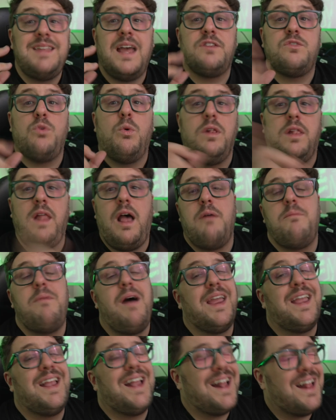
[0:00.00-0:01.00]
Now to allow
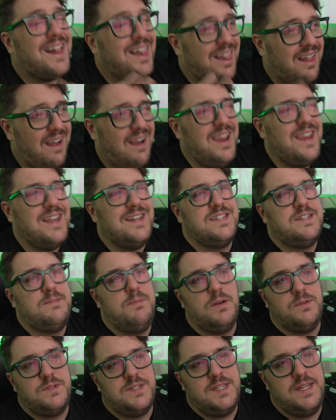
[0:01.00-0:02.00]
my client to be
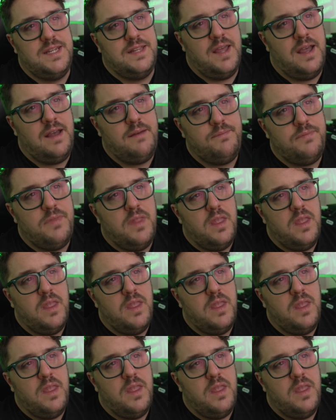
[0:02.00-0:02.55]
able to see that,